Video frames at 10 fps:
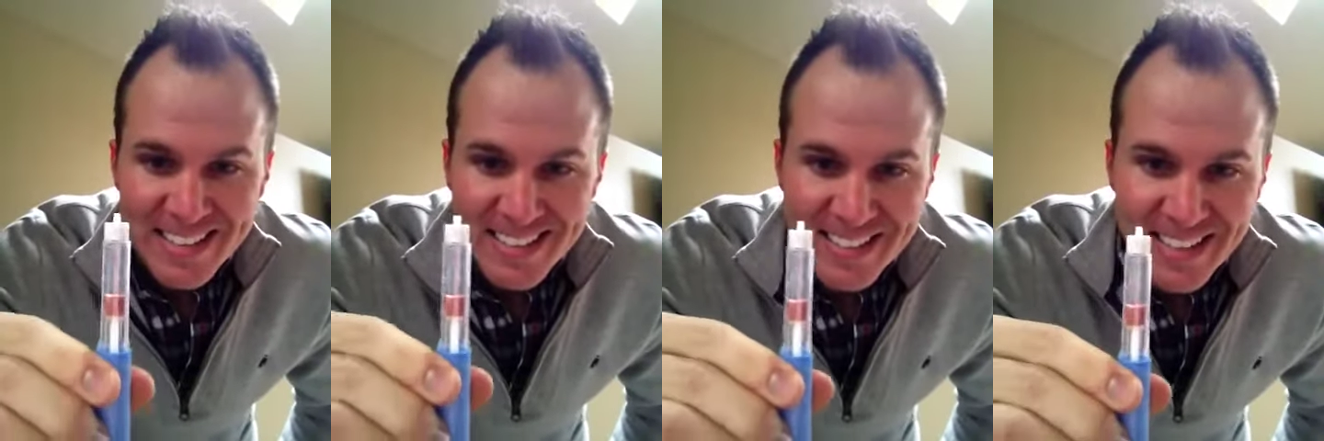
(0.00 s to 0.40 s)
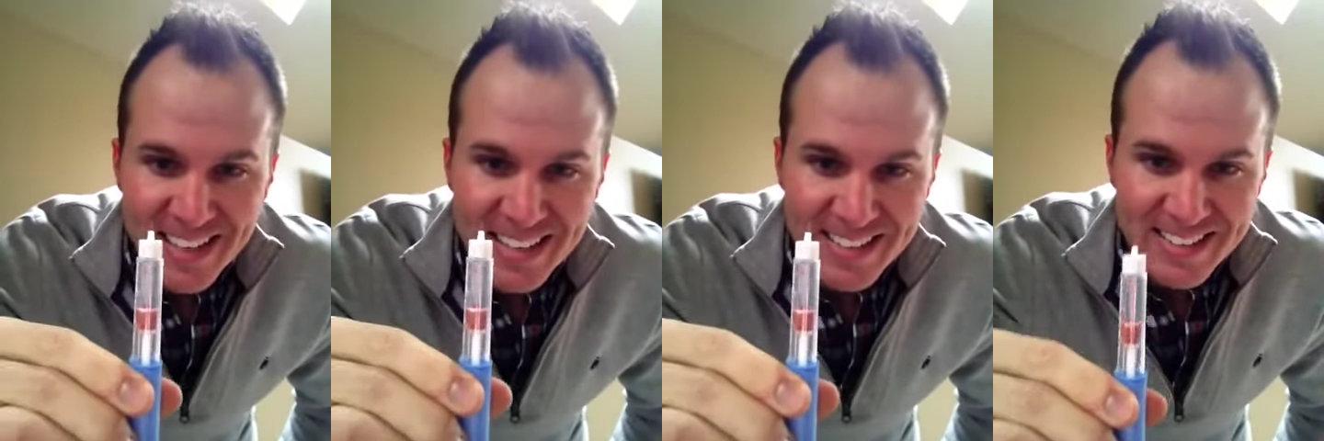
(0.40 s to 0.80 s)
It's
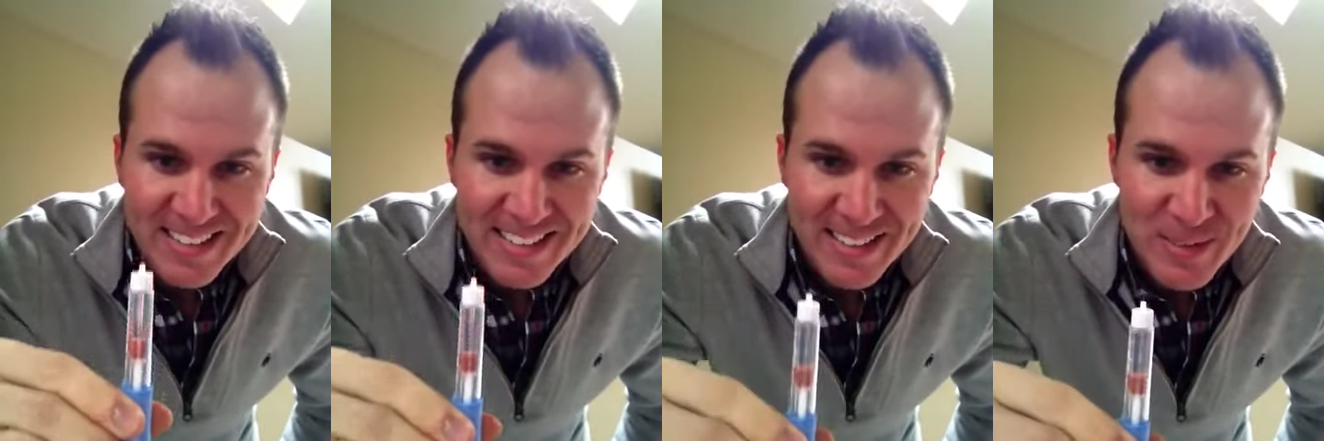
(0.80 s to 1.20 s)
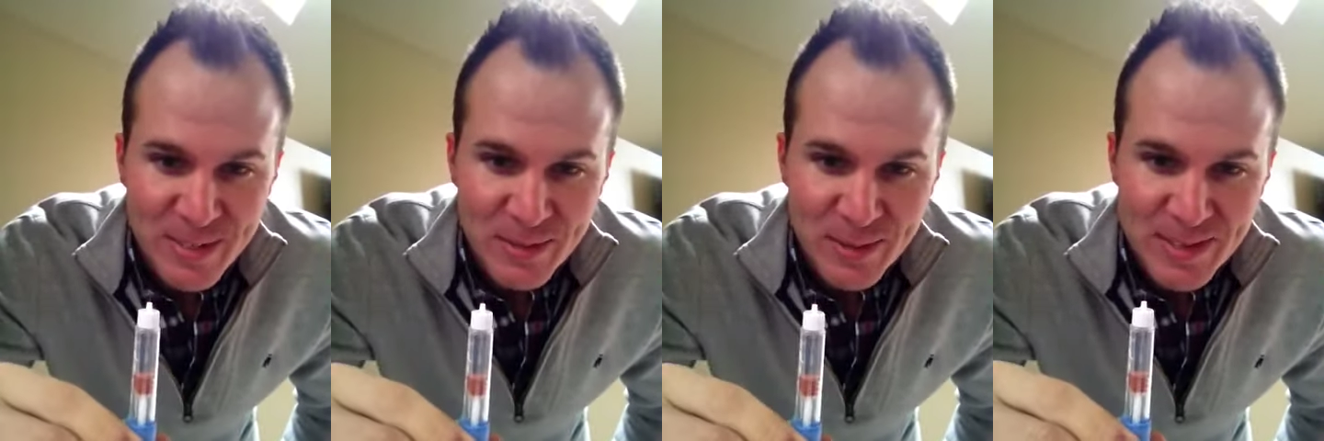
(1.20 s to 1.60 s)
kind of, let's
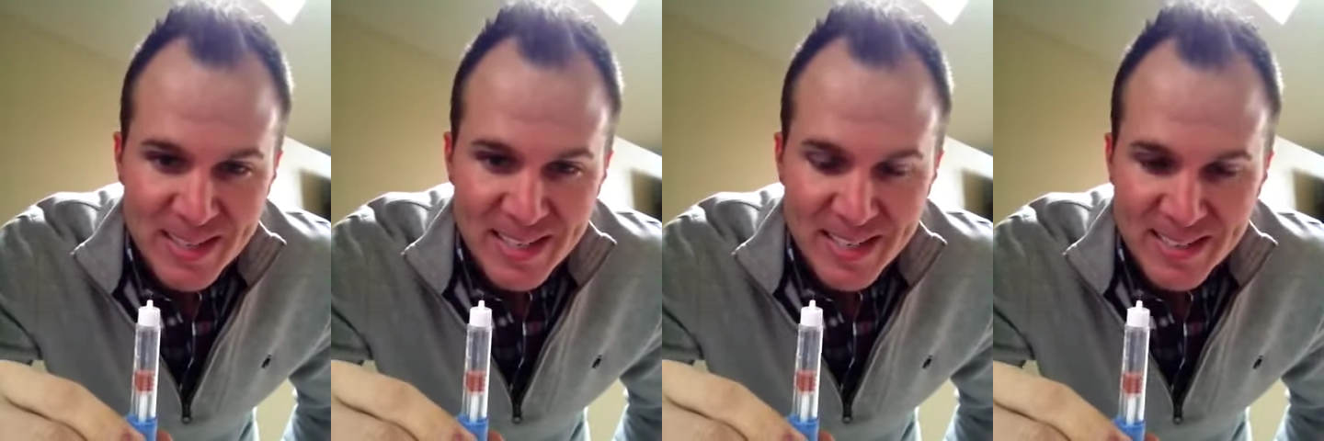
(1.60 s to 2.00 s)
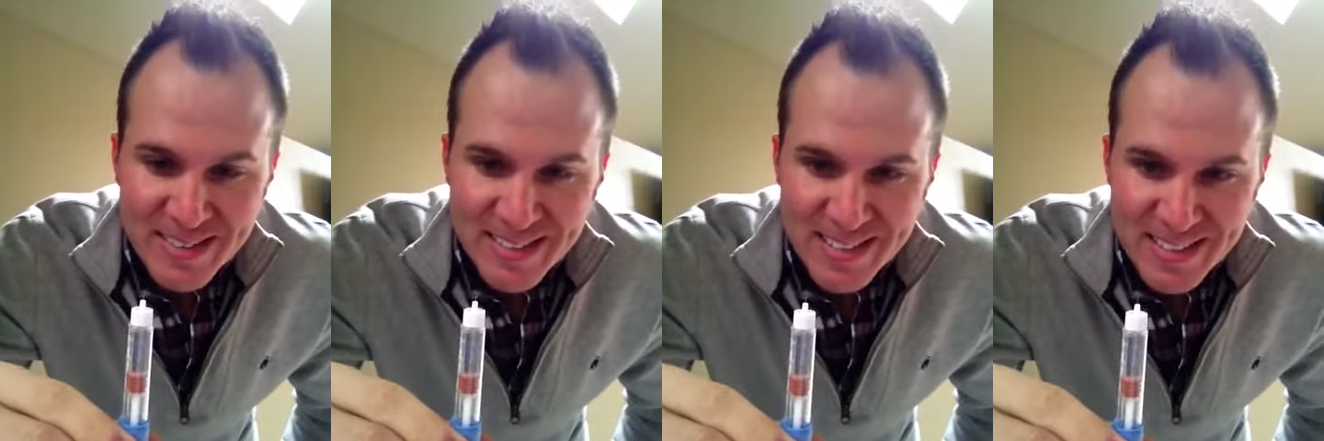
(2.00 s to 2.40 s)
see if you can see it.
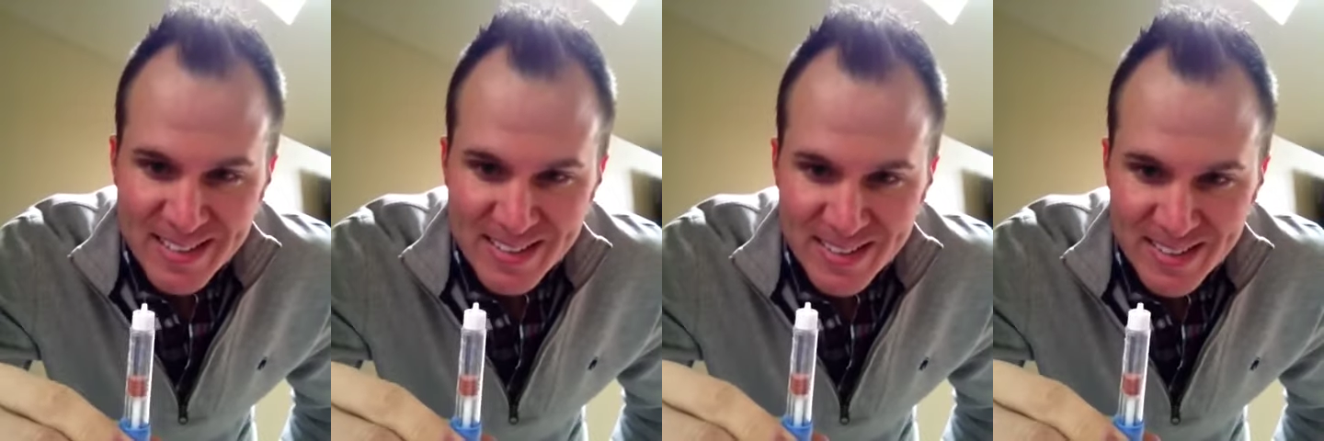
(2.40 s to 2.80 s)
It's